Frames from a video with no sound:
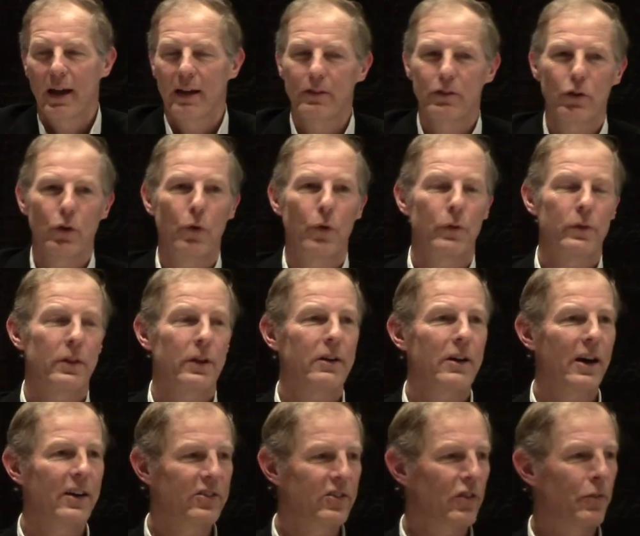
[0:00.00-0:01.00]
And so the
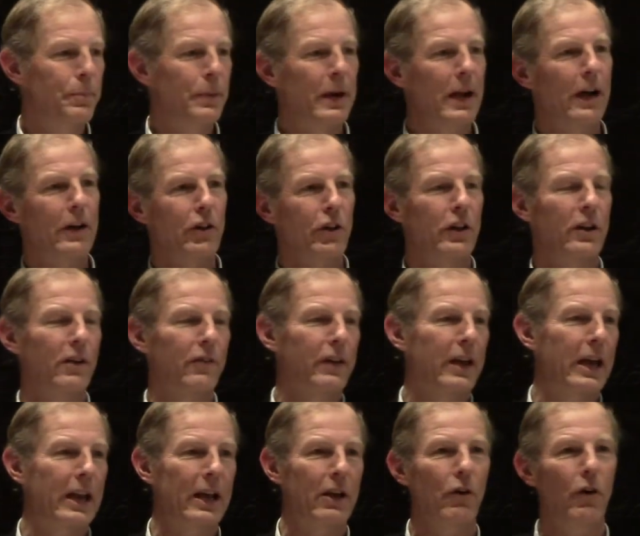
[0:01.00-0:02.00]
cost of production of
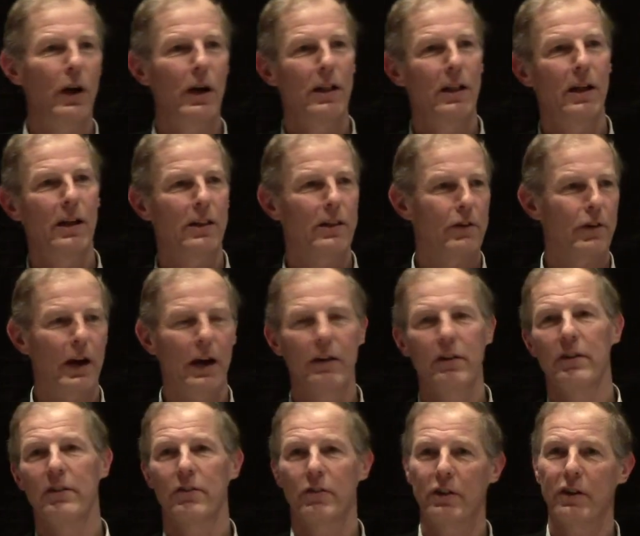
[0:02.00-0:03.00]
getting oil out of the
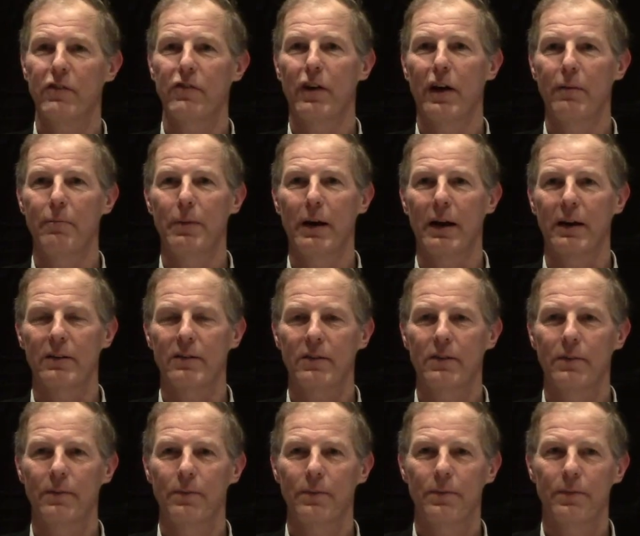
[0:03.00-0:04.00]
ground is thirty-five
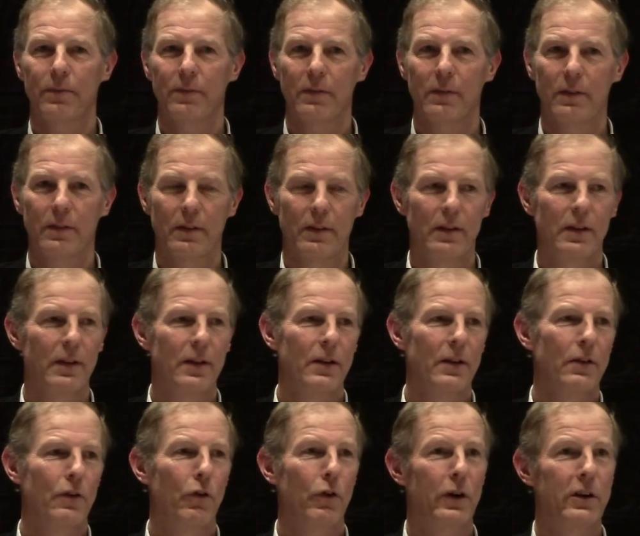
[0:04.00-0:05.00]
bucks.
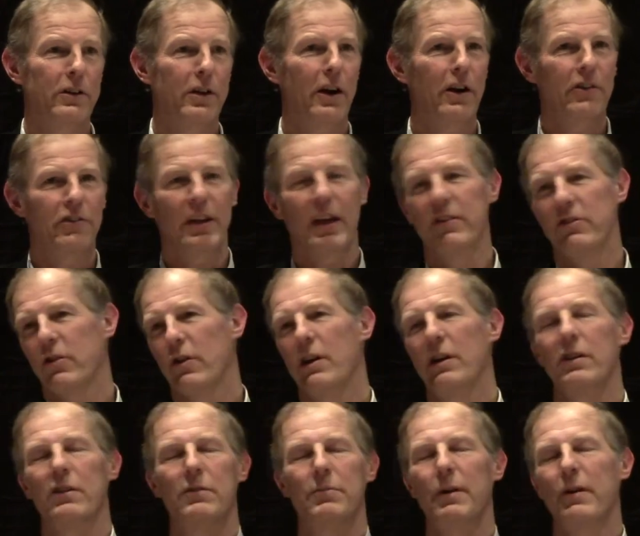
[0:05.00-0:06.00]
Or tar sands
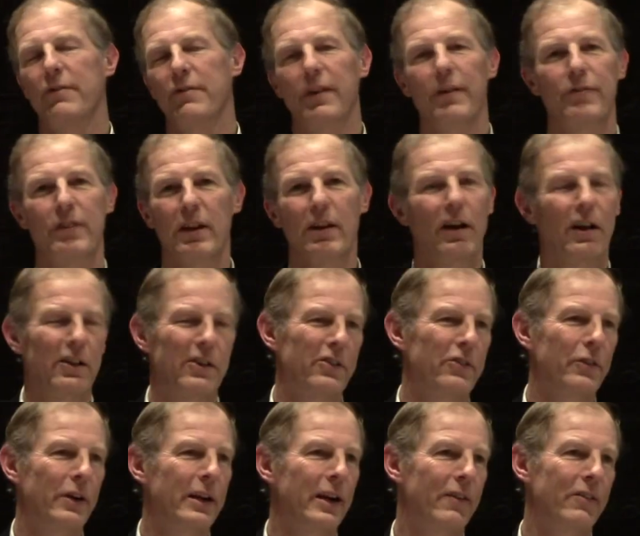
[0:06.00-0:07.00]
oil, it's about fifty
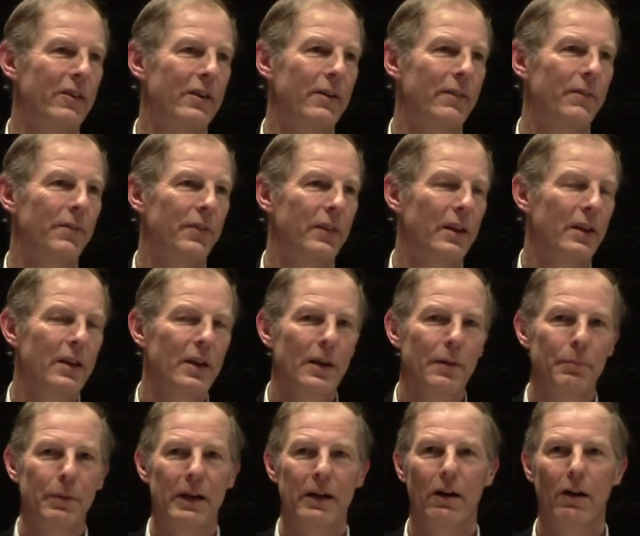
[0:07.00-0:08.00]
dollars or whatever.
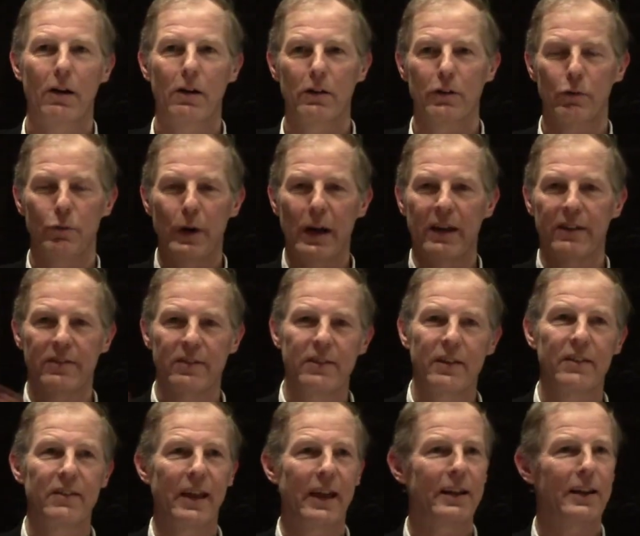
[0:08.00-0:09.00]
But all the
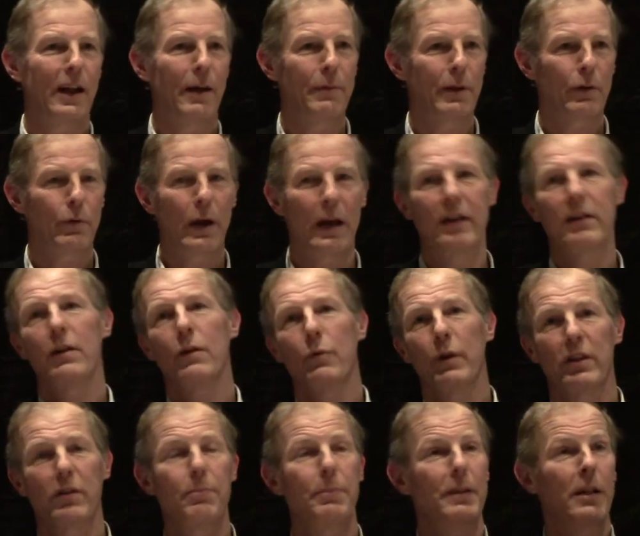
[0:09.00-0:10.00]
rest is economic rent,
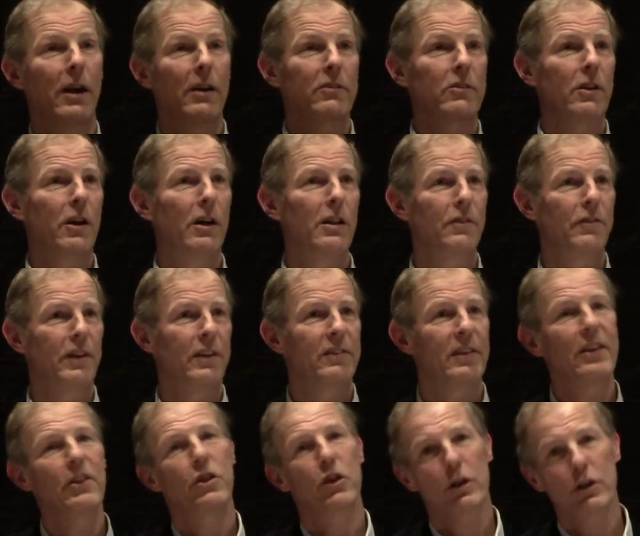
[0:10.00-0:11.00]
which belongs to all of
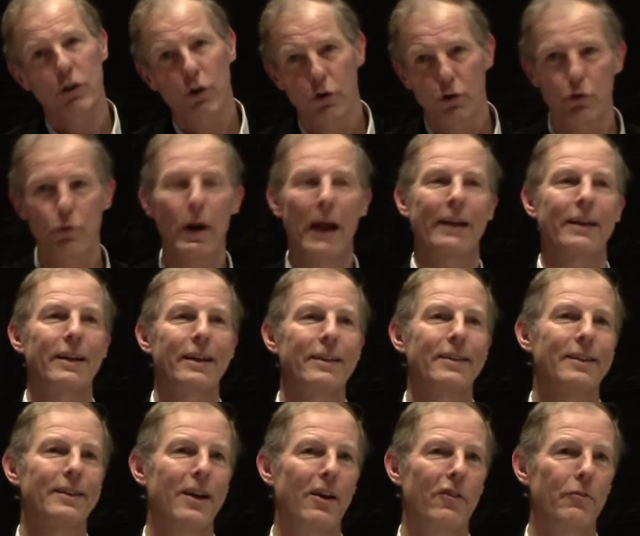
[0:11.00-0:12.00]
us and should go directly
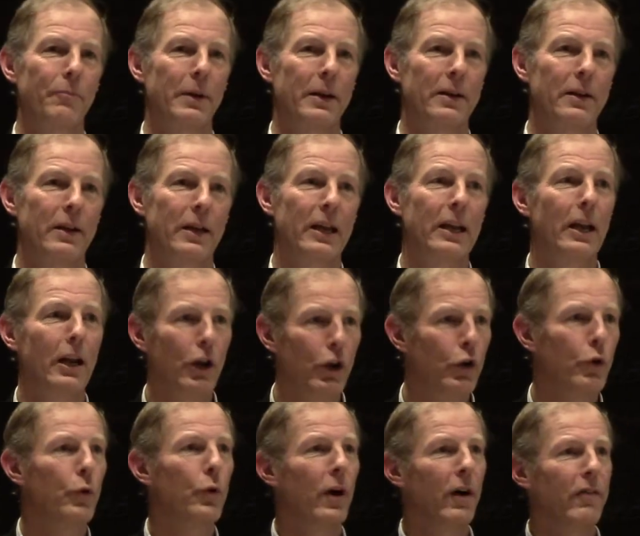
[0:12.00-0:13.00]
to government in
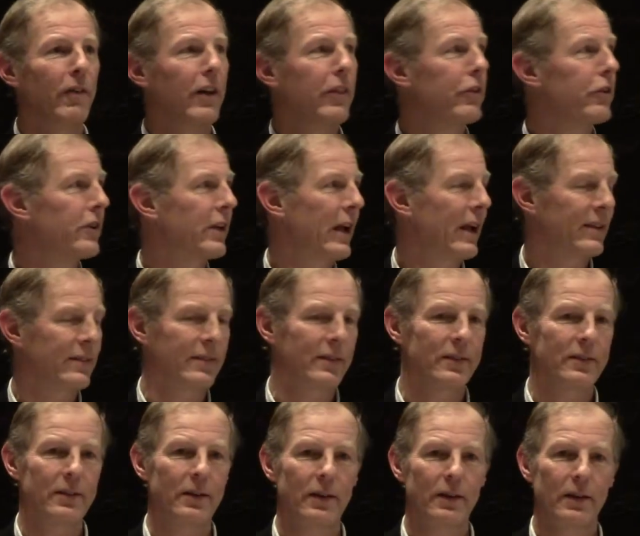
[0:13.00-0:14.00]
lieu of other
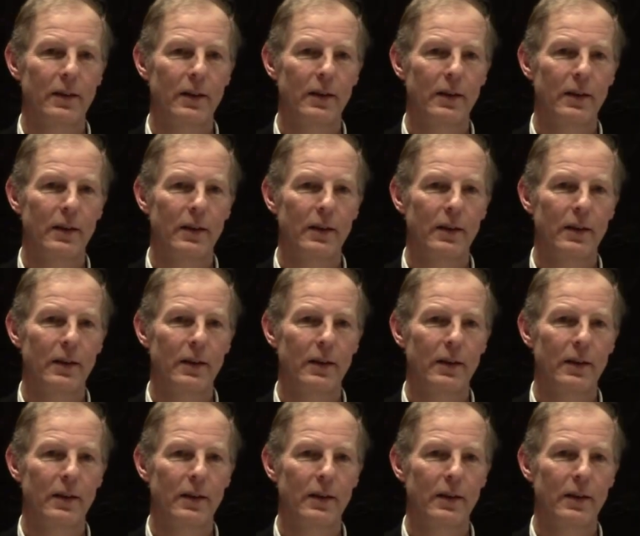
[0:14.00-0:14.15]
taxes.